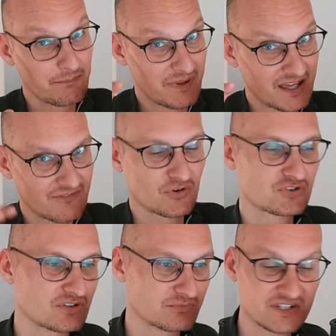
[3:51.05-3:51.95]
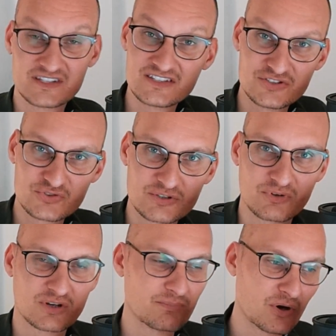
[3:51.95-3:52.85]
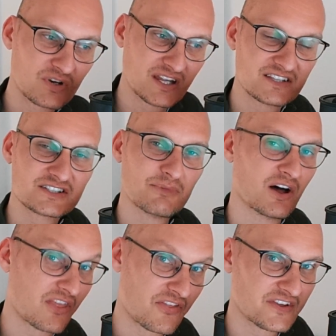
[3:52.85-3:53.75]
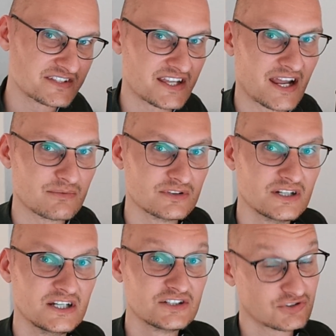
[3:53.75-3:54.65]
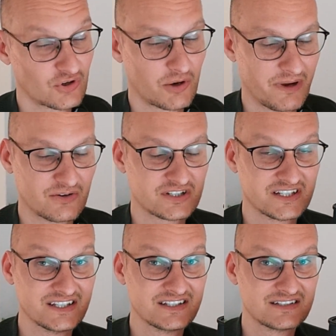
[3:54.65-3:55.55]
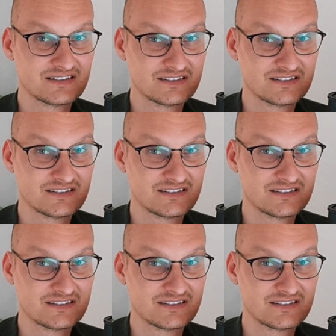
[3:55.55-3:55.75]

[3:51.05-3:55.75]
bigger version with this usable component and some other things that I will talk about in